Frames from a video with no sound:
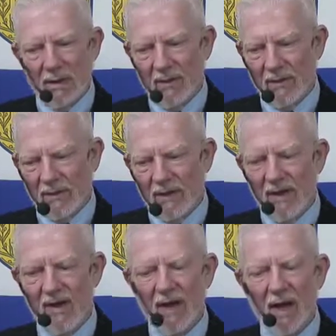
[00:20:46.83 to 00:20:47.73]
The
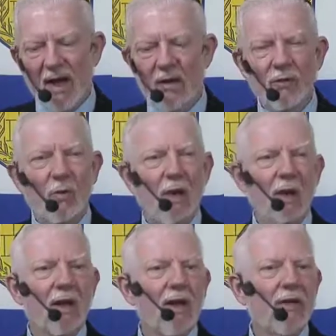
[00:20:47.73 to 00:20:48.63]
Niddah is what
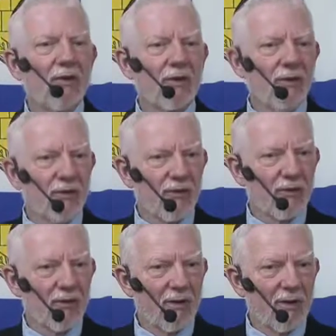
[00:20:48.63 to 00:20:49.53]
cleanses.
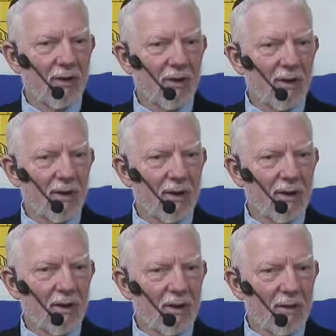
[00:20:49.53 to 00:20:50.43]

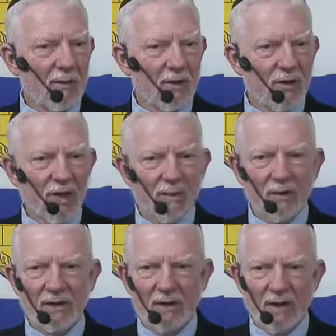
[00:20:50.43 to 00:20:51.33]
When you come
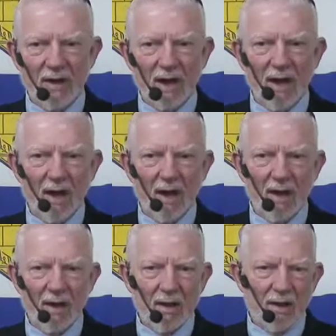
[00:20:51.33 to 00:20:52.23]
into Niddah,
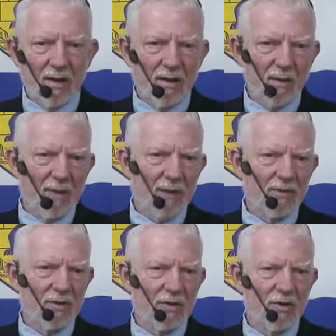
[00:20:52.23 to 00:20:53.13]
the Bible
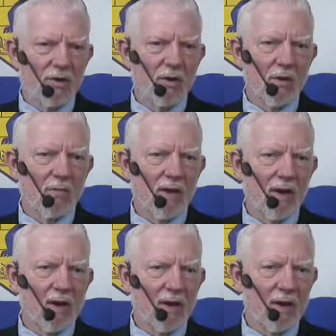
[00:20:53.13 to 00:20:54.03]
says you are
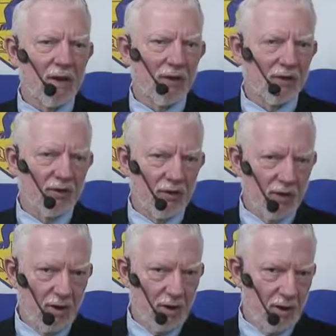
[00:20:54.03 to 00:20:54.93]
being cleansed
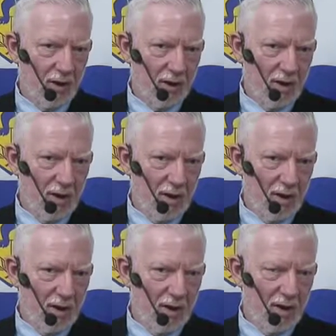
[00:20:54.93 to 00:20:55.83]

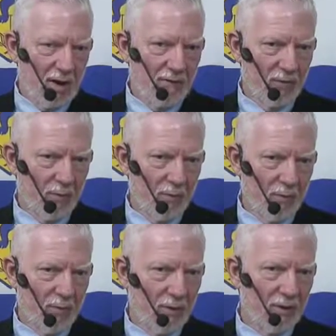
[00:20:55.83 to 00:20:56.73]
of your
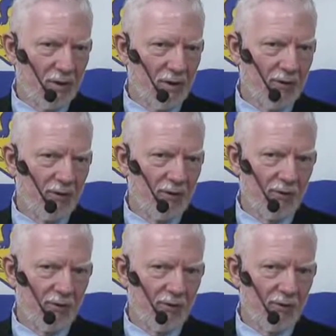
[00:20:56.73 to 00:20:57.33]
impurities.